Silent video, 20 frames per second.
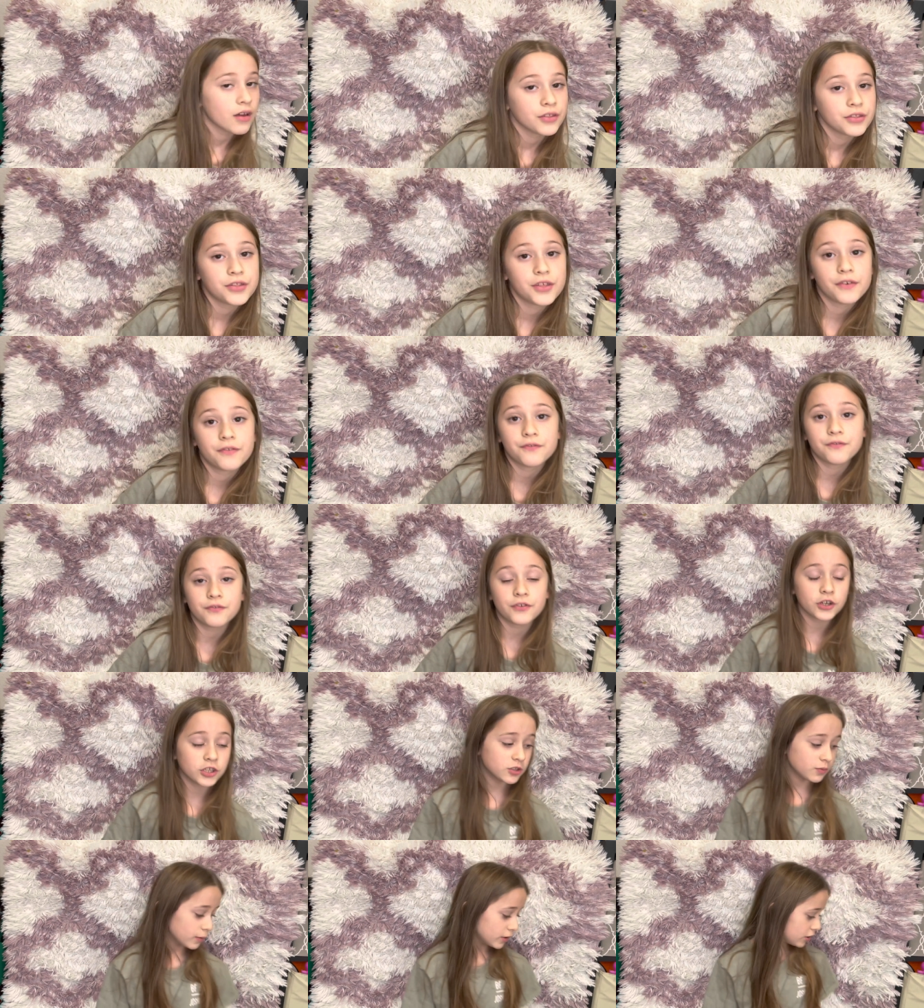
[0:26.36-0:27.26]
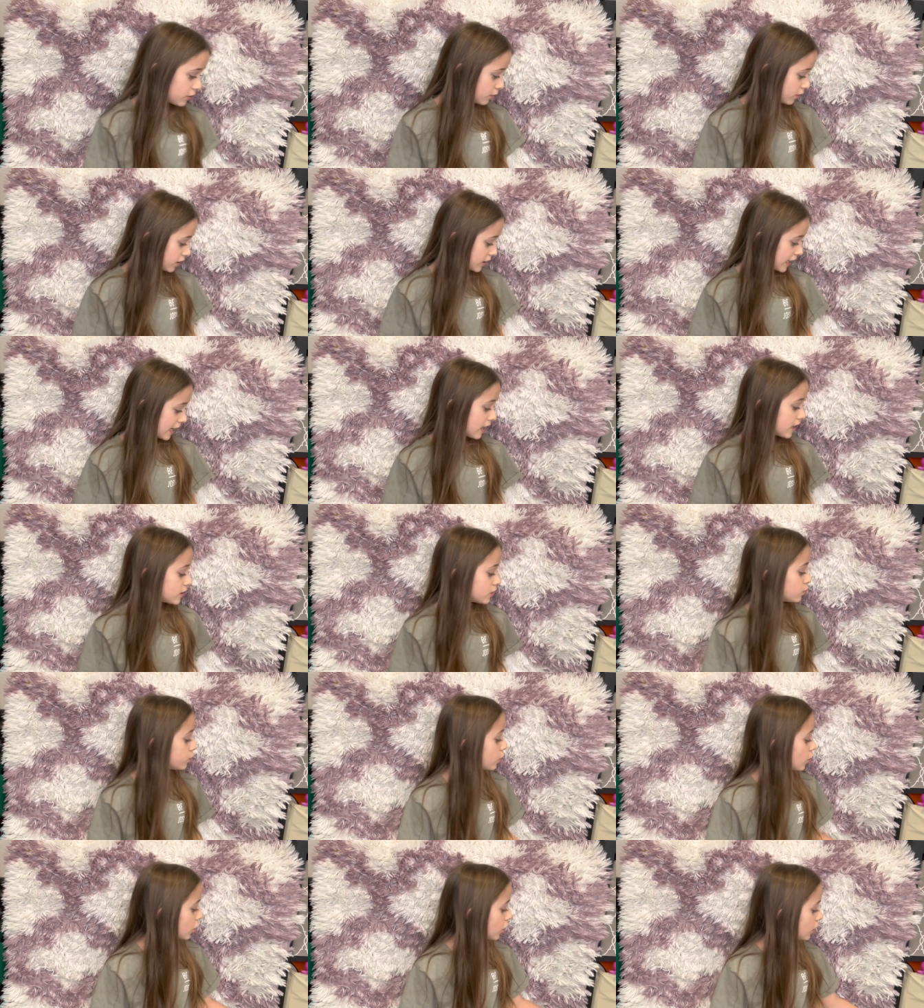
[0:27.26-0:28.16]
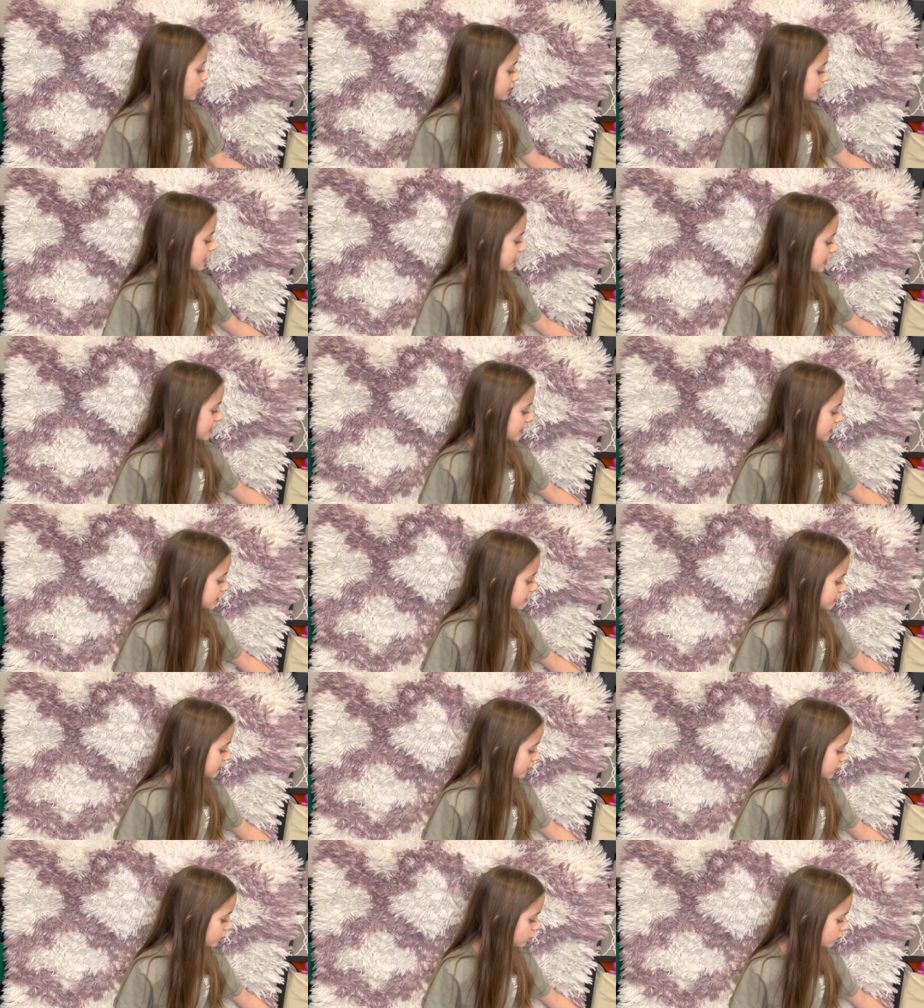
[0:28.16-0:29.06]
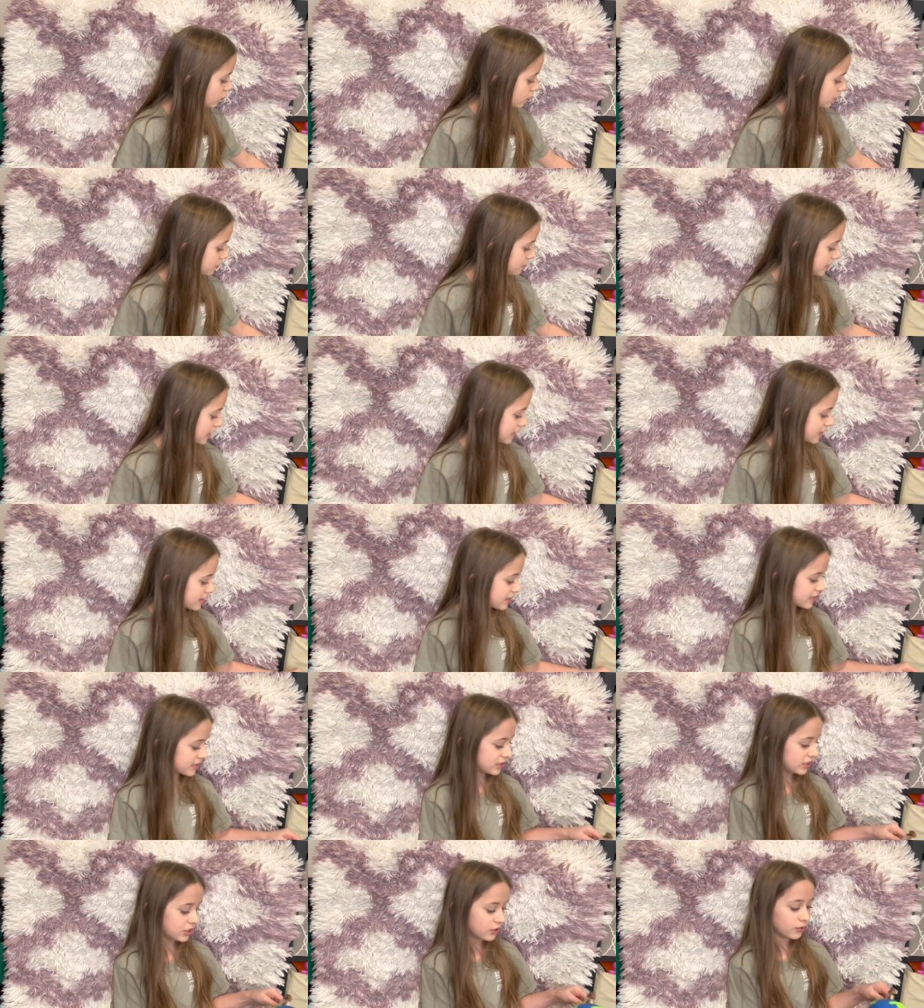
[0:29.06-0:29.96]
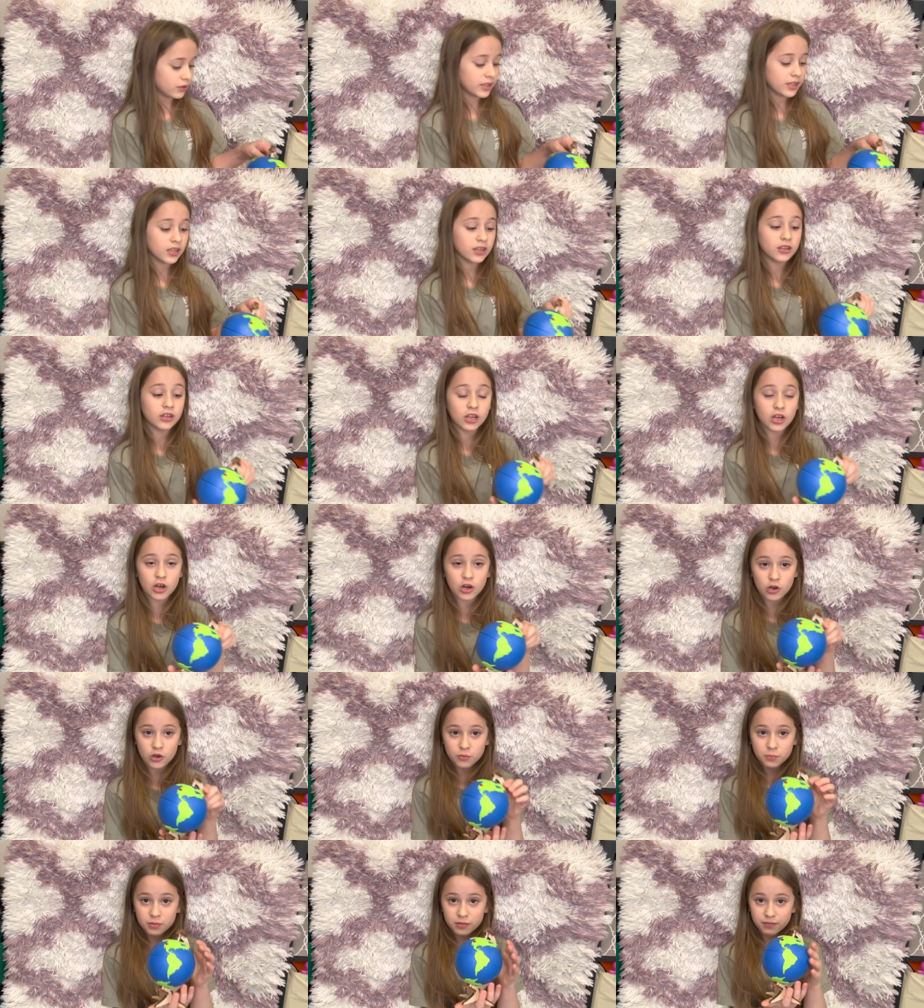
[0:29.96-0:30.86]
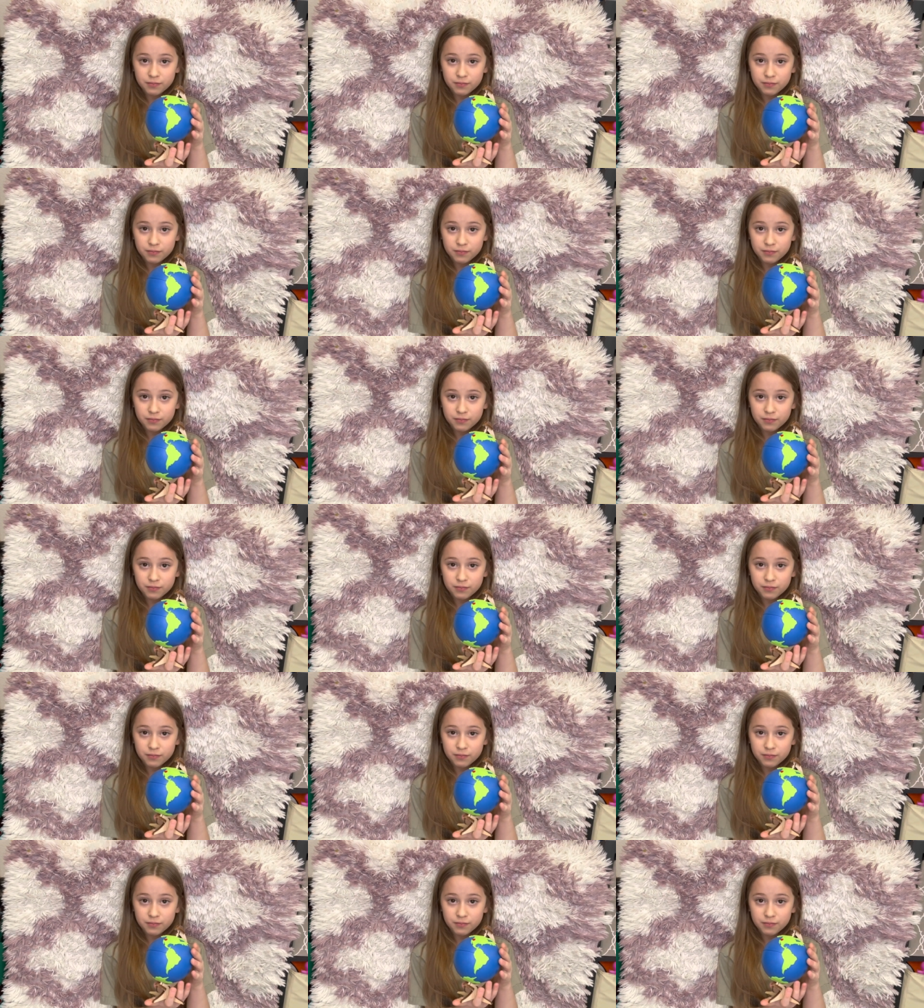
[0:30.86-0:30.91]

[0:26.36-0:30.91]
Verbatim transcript: The first one you will get is World, and you will make this cute little globe,